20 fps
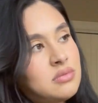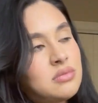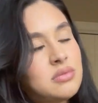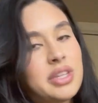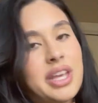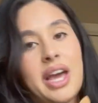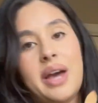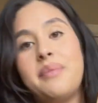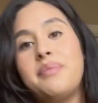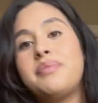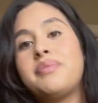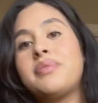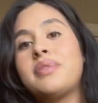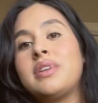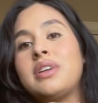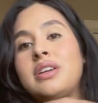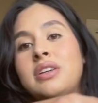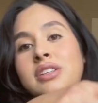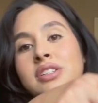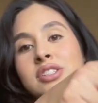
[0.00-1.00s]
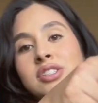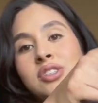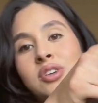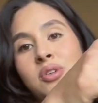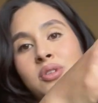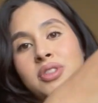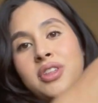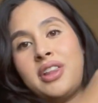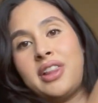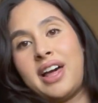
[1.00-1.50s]
Yeah.
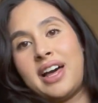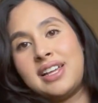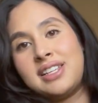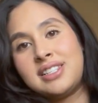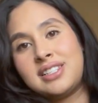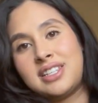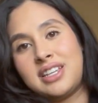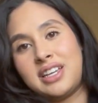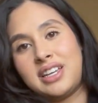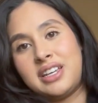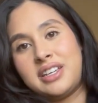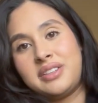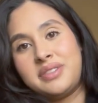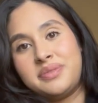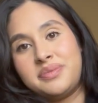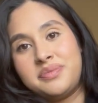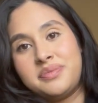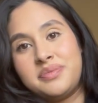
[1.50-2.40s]
So the last thing